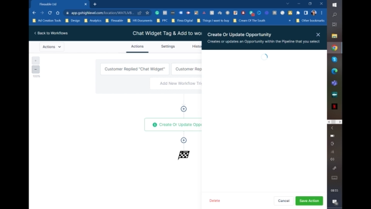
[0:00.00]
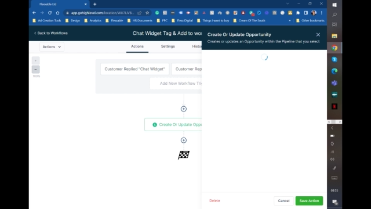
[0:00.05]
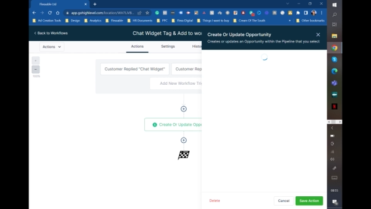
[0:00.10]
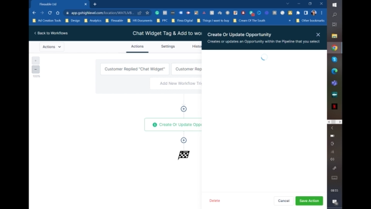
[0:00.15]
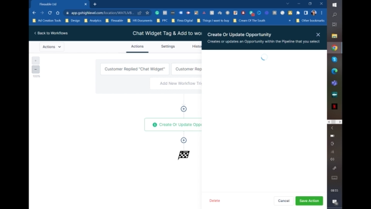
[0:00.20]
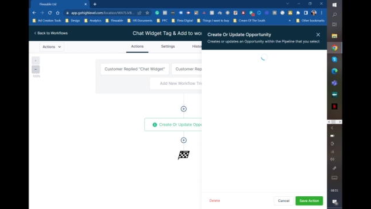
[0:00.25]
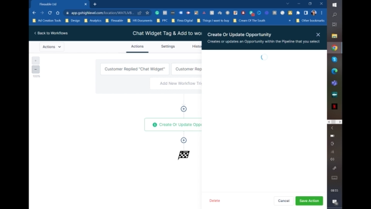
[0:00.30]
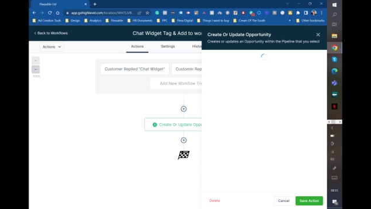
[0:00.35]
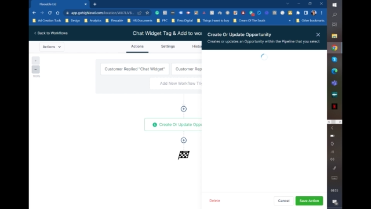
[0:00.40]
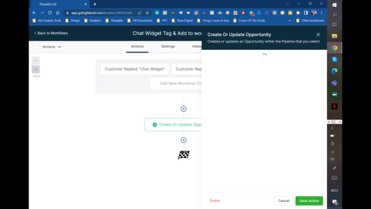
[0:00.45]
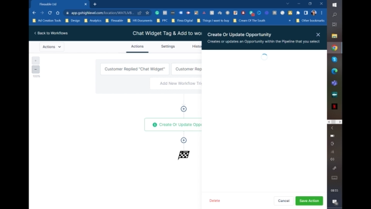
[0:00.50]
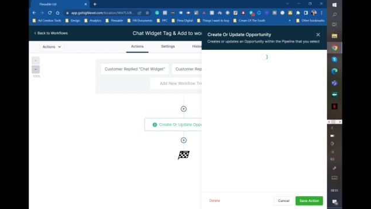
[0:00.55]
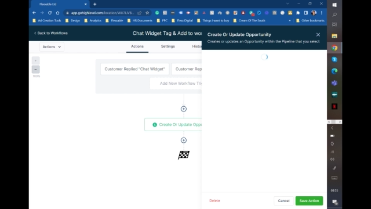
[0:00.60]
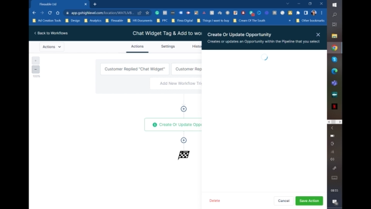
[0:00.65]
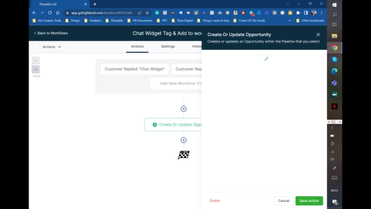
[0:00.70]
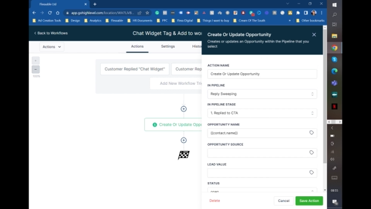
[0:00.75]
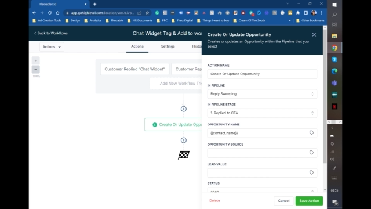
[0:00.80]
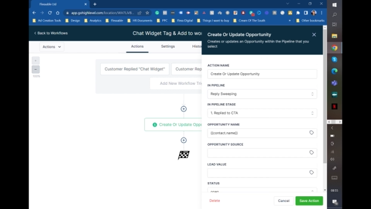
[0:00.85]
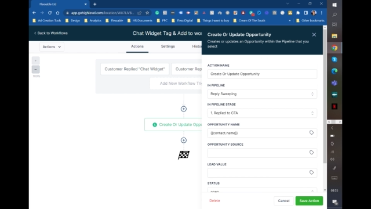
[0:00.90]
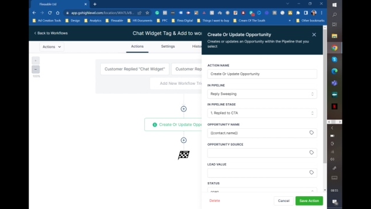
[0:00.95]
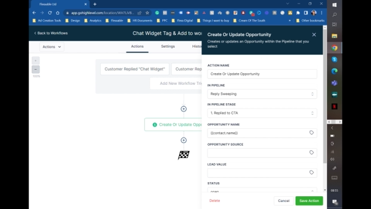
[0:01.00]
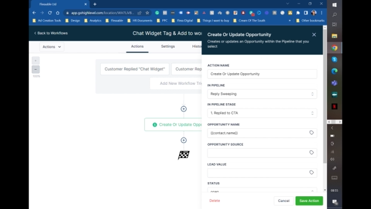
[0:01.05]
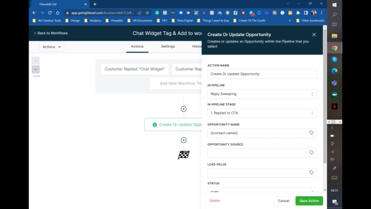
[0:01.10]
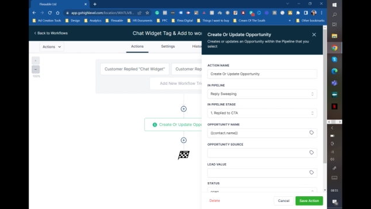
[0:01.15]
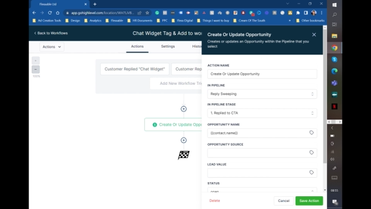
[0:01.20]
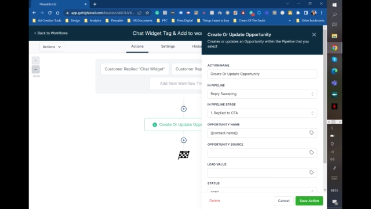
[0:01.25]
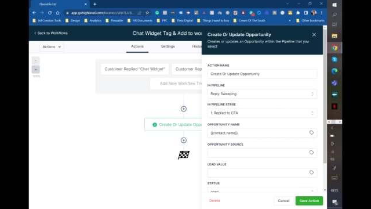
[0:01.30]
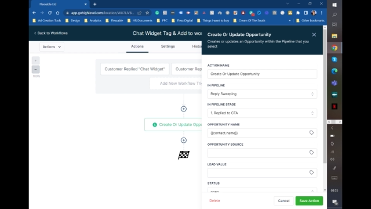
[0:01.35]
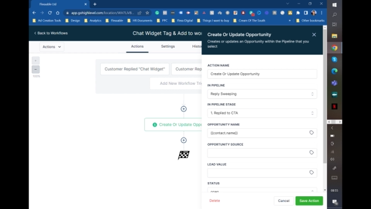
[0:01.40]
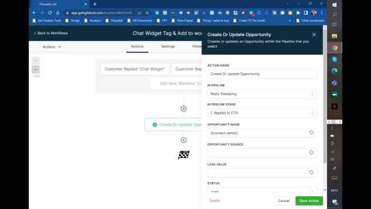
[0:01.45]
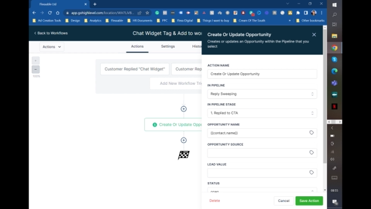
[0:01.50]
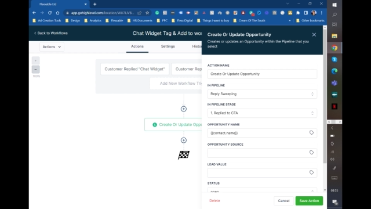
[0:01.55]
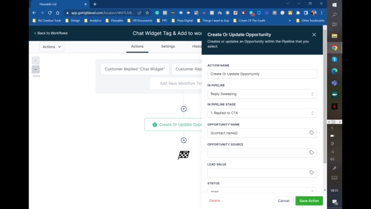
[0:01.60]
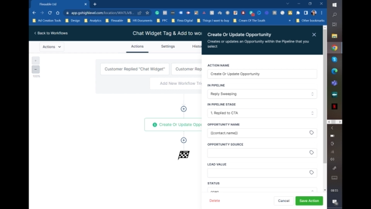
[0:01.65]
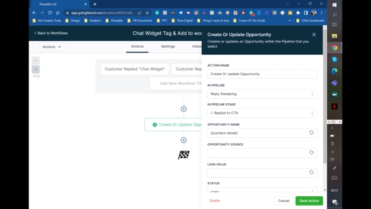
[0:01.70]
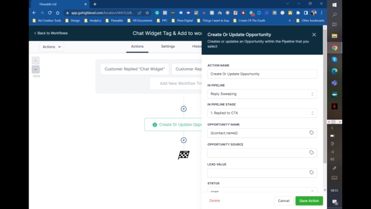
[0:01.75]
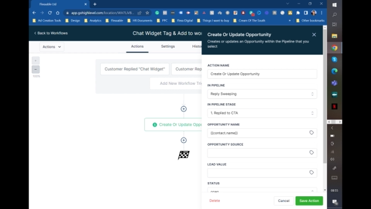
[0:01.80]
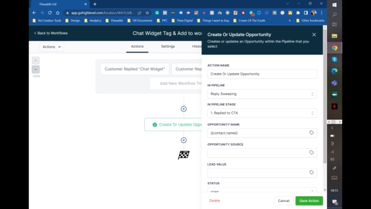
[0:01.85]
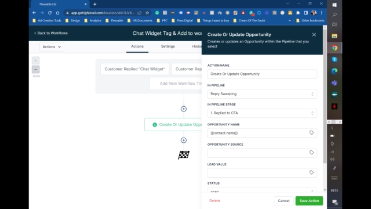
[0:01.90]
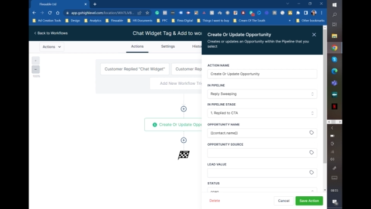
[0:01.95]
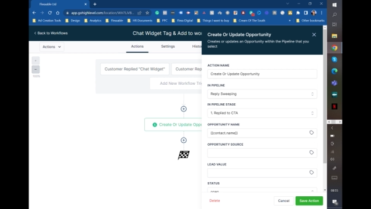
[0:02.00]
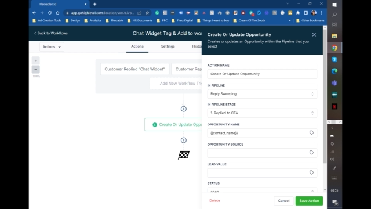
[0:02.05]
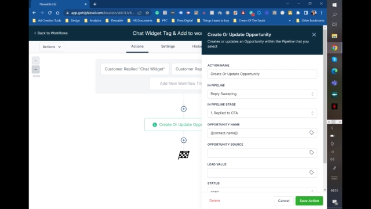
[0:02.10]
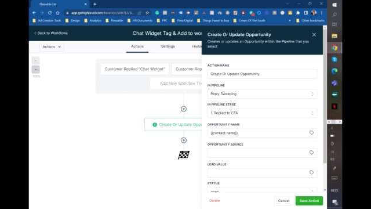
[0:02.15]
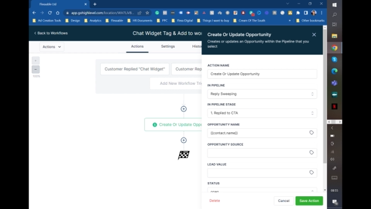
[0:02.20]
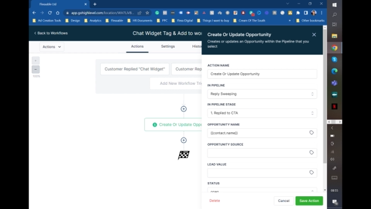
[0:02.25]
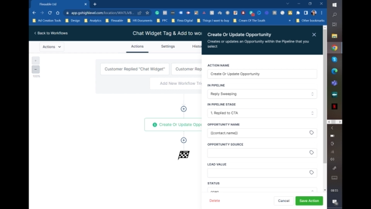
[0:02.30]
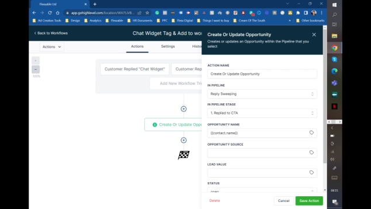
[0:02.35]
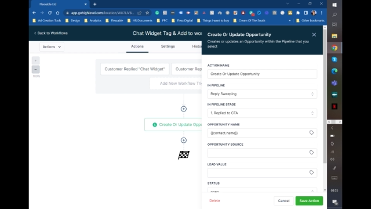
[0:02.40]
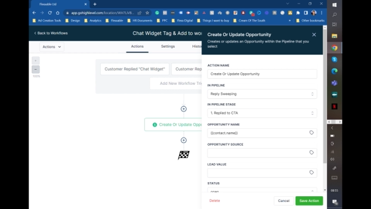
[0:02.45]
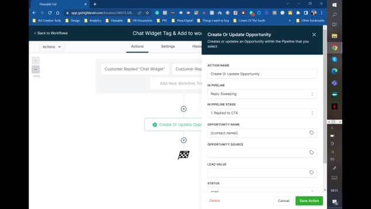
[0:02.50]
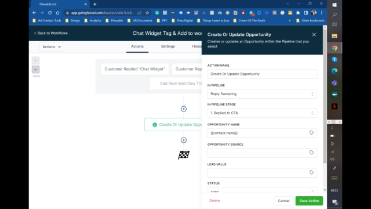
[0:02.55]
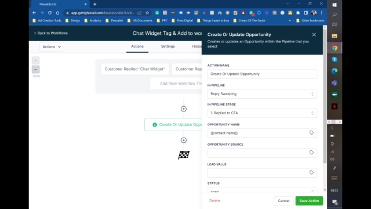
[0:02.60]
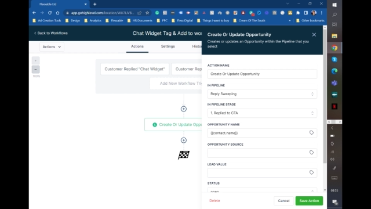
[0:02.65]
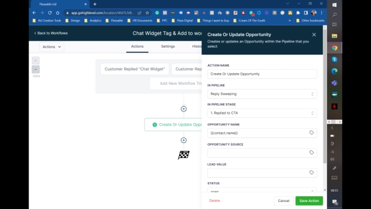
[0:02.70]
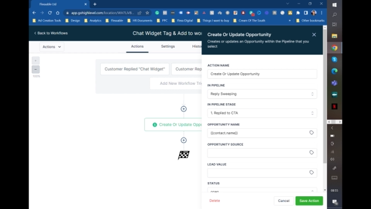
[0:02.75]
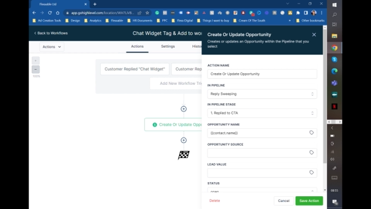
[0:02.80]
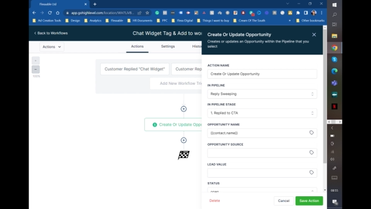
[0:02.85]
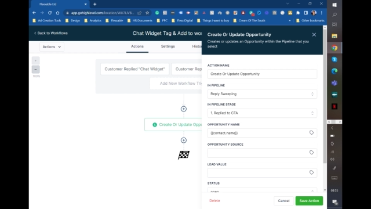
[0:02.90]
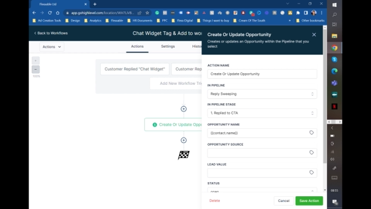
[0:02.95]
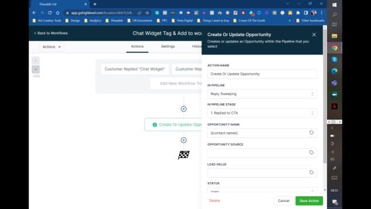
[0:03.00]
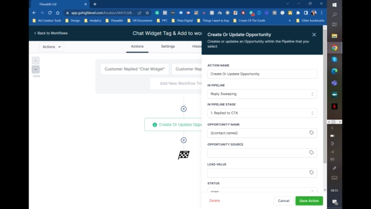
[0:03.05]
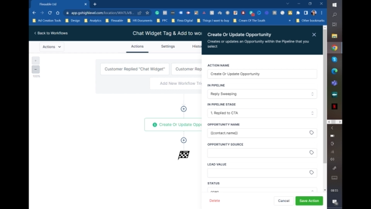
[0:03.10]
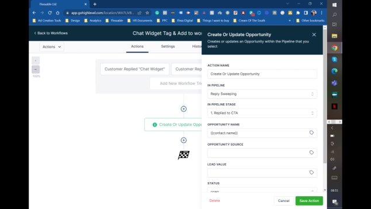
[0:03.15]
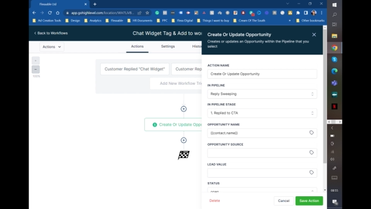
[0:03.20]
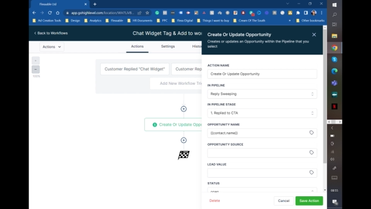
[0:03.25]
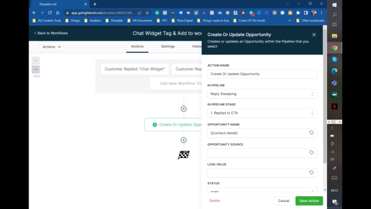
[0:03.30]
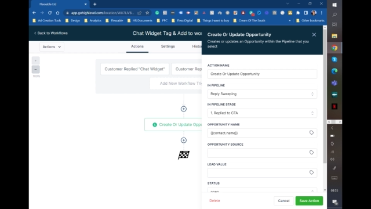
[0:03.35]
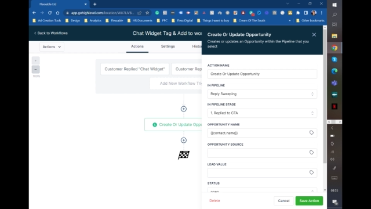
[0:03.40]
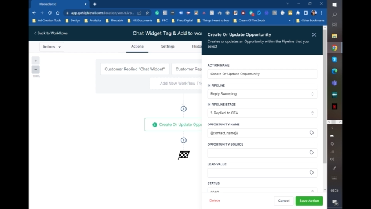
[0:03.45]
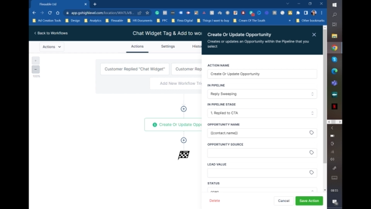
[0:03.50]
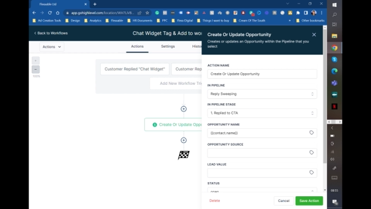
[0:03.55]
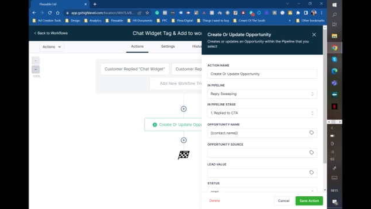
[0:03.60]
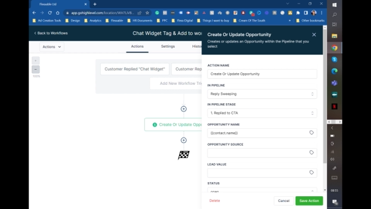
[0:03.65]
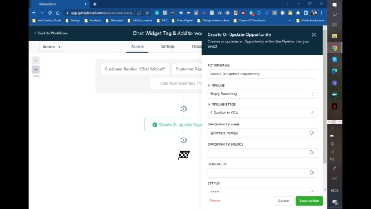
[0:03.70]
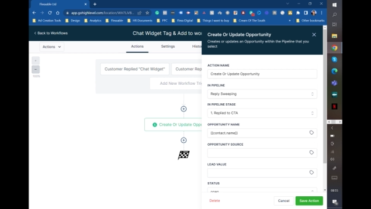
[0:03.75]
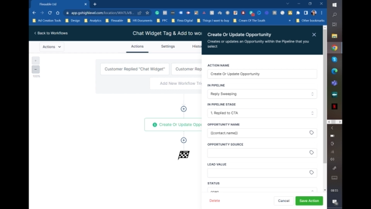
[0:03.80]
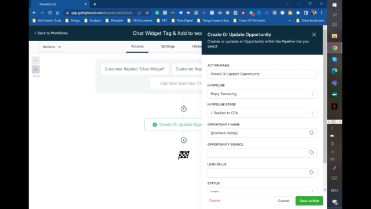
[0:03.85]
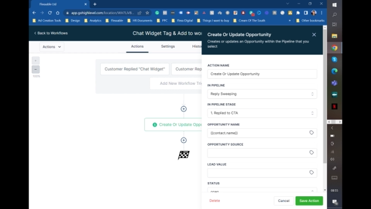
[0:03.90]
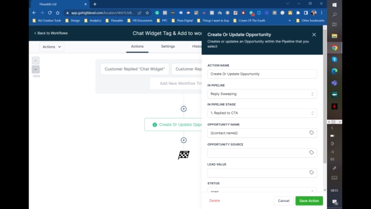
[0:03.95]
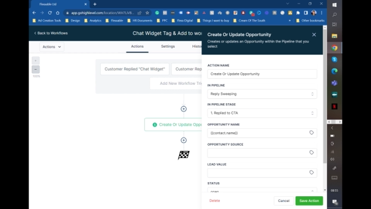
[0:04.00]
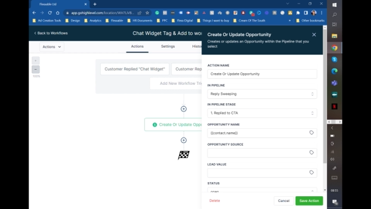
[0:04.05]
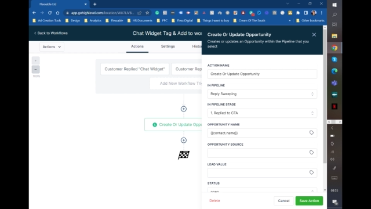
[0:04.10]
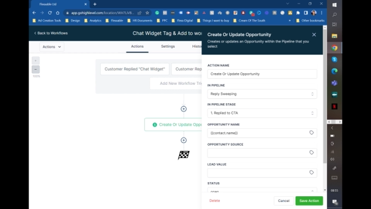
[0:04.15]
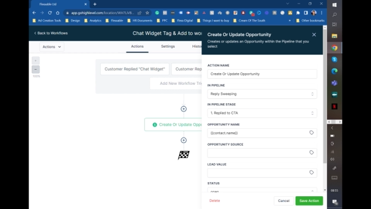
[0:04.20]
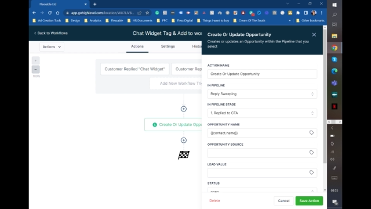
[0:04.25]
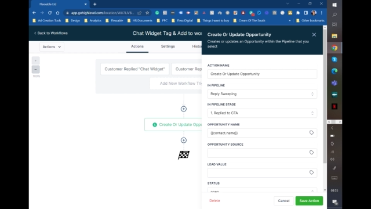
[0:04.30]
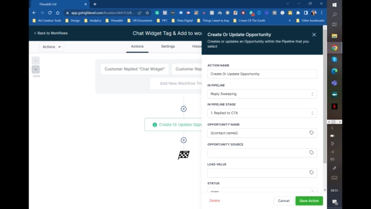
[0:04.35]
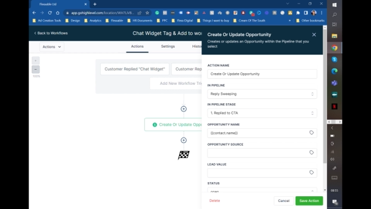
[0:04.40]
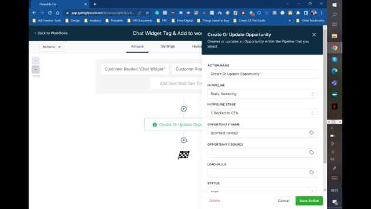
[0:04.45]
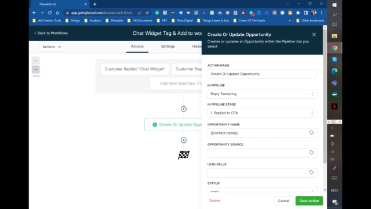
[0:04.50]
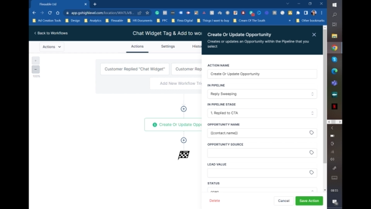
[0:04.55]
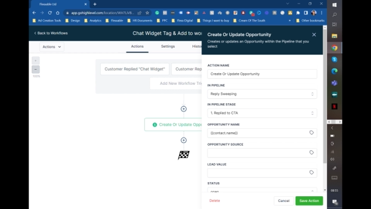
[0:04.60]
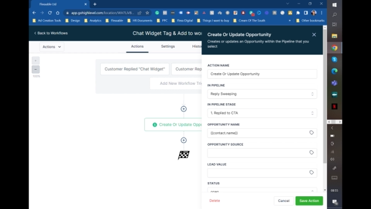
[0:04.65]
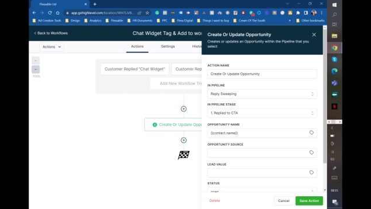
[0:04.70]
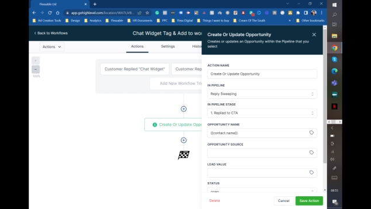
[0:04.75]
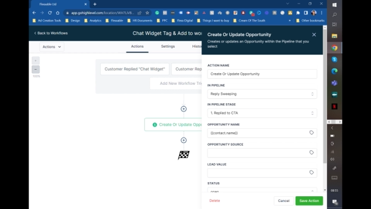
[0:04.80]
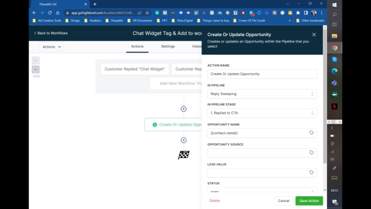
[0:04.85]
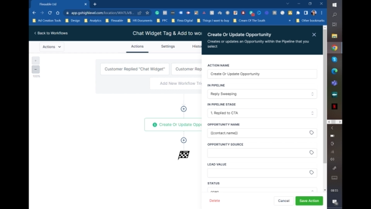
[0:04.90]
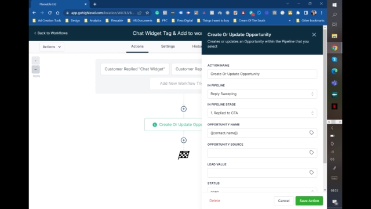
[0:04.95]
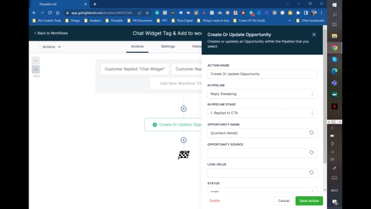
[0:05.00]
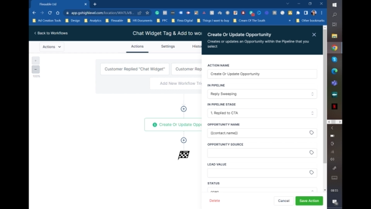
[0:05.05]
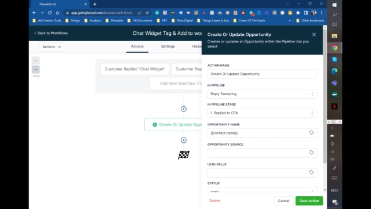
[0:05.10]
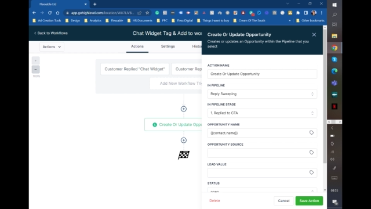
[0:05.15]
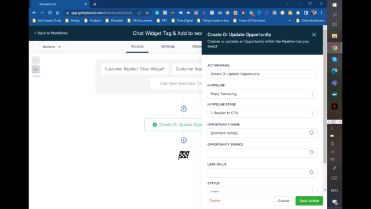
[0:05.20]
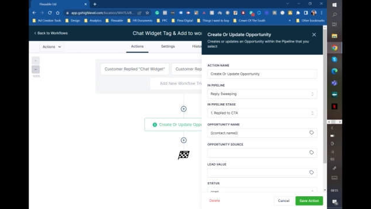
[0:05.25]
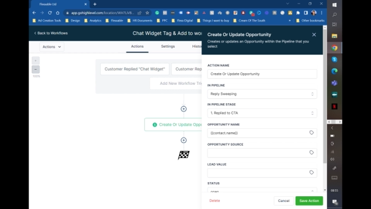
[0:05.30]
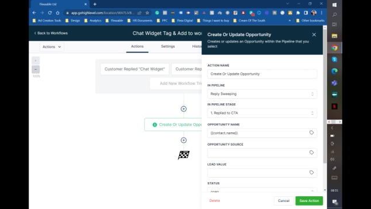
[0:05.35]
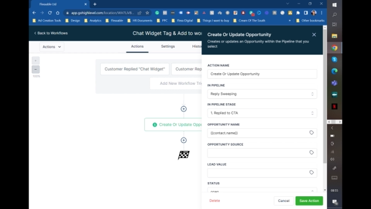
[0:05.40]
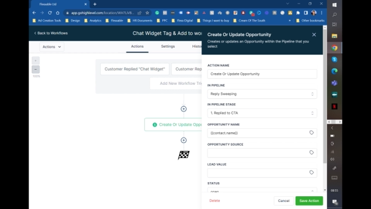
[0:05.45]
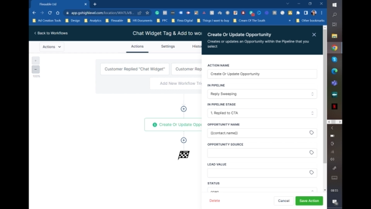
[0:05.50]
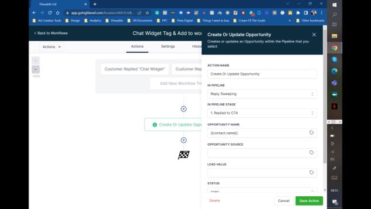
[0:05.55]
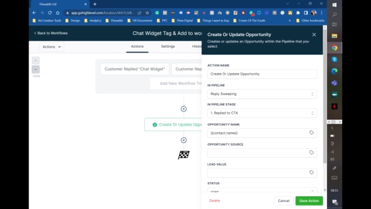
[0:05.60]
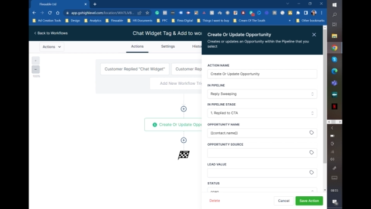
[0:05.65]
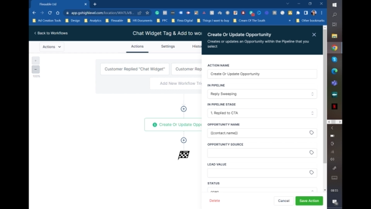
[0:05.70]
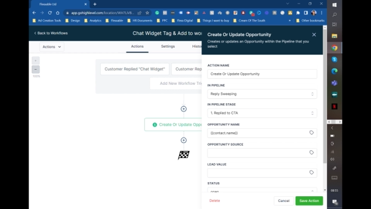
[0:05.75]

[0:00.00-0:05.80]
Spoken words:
No face is visible, so there are no lips to read.